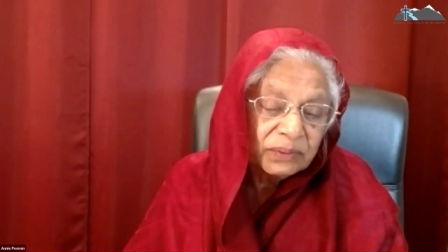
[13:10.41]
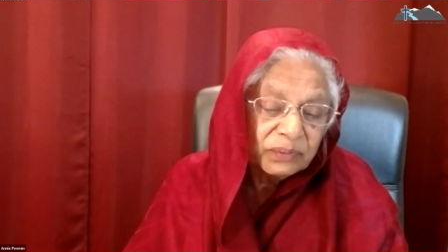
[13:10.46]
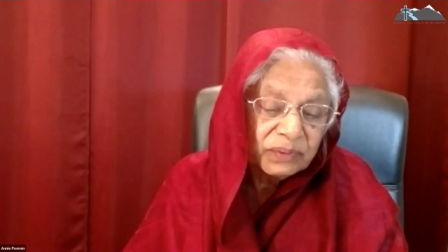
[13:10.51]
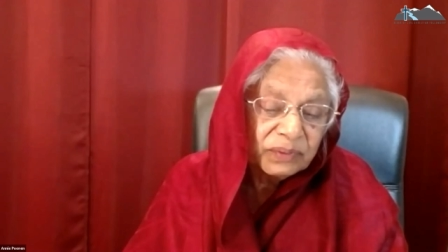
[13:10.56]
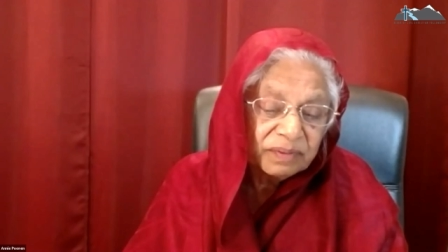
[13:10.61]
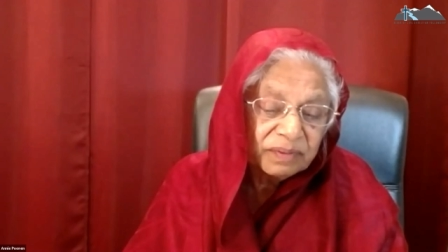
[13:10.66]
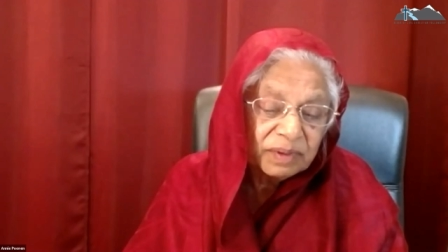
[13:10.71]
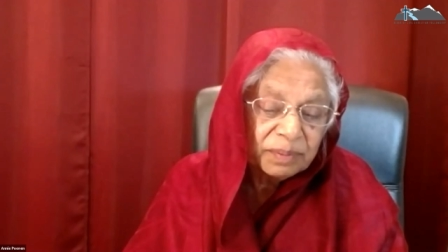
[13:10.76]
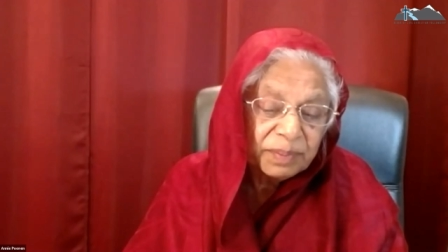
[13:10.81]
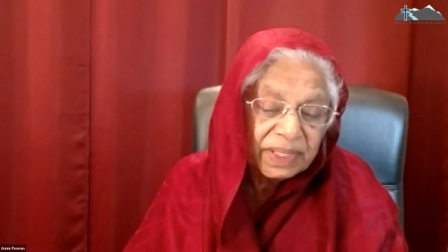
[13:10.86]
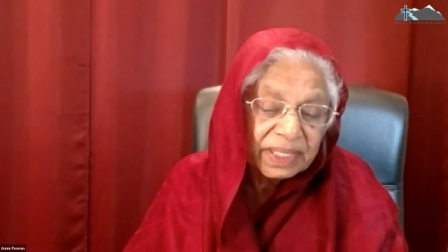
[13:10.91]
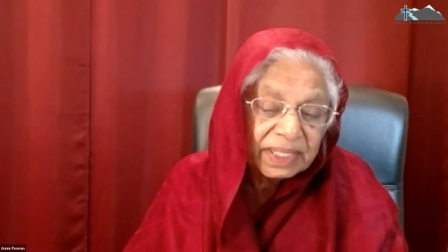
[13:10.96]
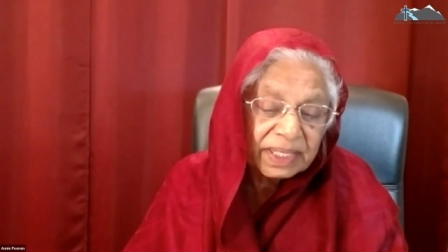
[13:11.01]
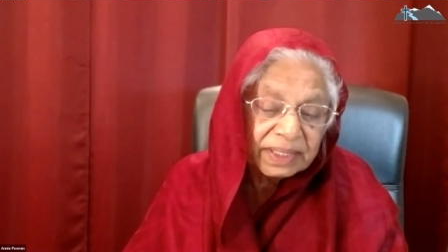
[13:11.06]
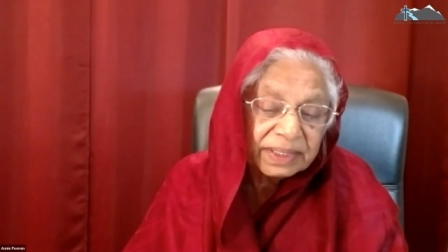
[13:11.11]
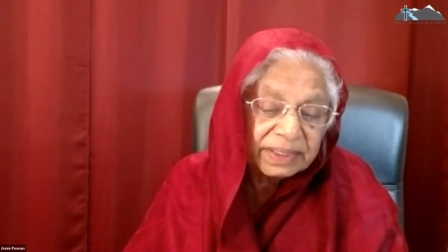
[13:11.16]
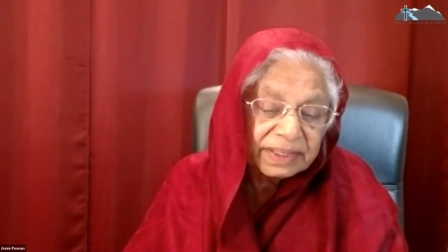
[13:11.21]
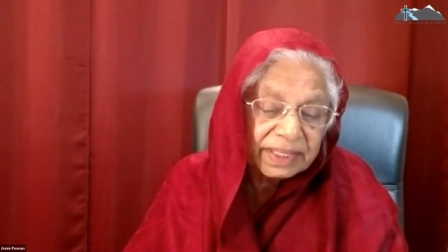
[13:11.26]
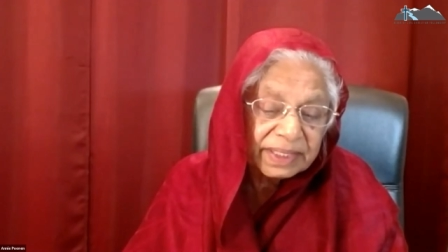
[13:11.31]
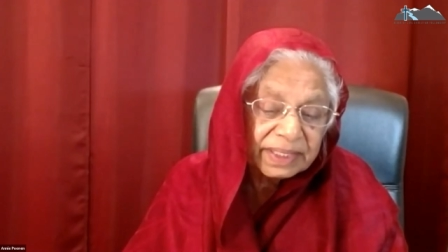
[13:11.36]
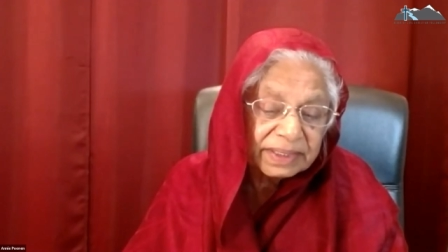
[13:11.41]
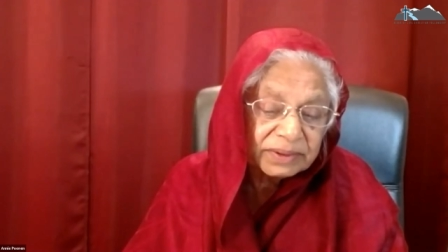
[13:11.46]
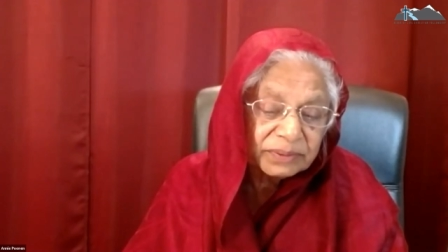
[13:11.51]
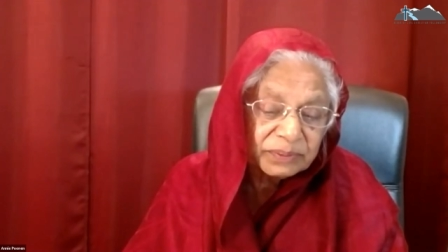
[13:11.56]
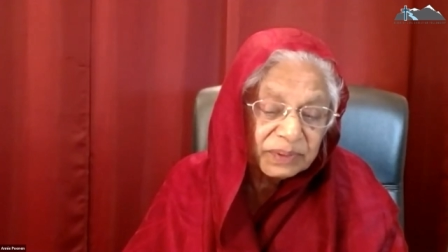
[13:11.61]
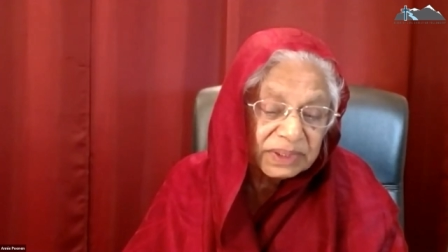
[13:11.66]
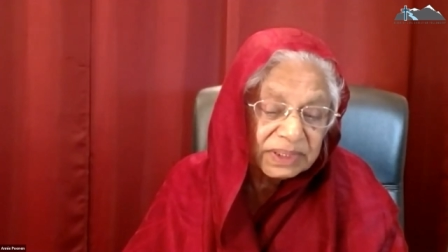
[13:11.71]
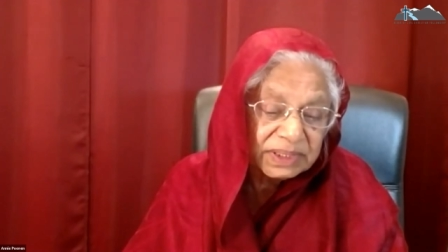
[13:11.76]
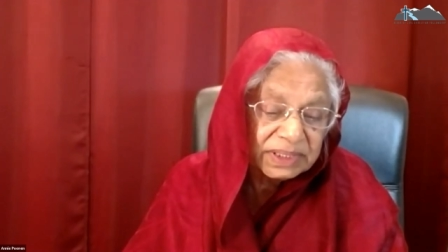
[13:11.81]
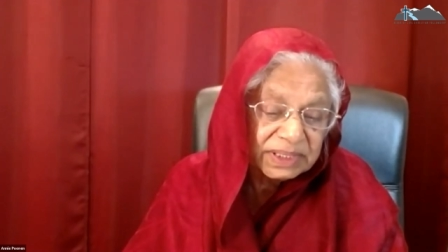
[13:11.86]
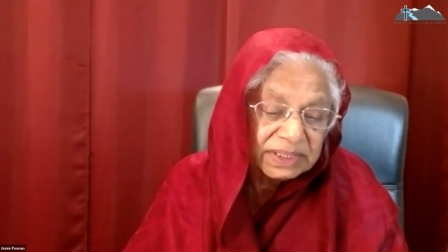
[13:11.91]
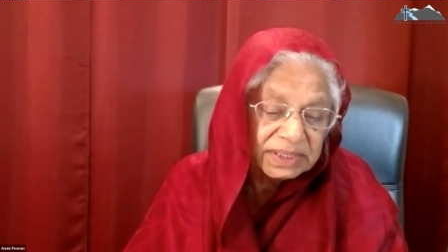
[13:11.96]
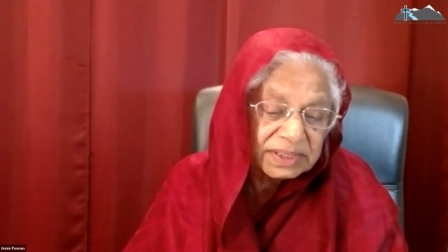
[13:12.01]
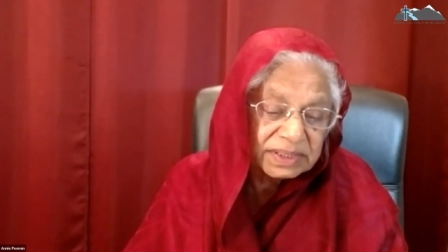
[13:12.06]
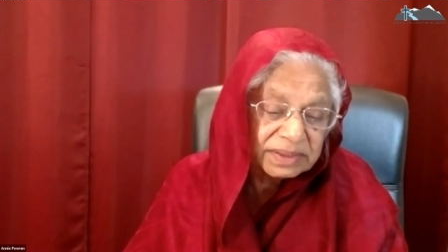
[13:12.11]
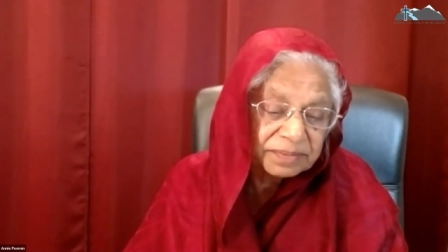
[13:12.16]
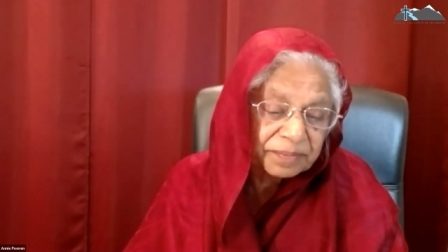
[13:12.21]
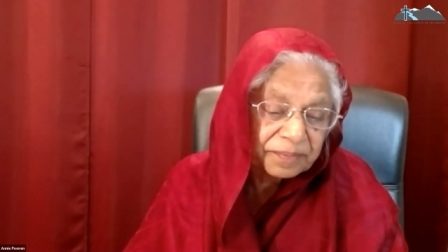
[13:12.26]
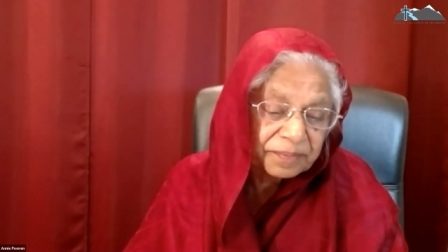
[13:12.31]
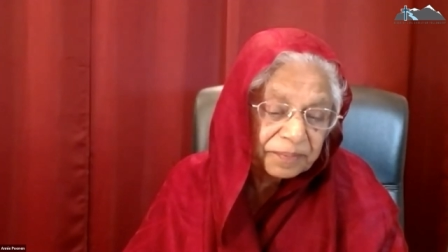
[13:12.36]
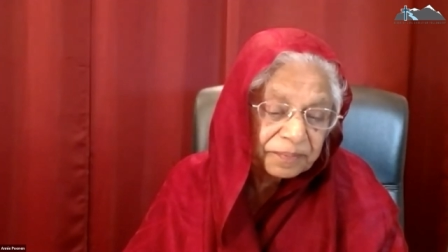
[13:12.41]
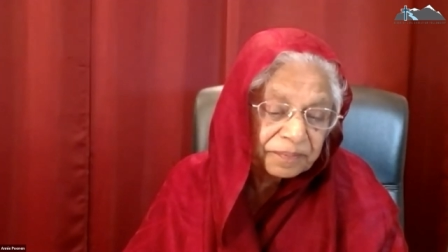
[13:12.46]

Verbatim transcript: we will be content with these.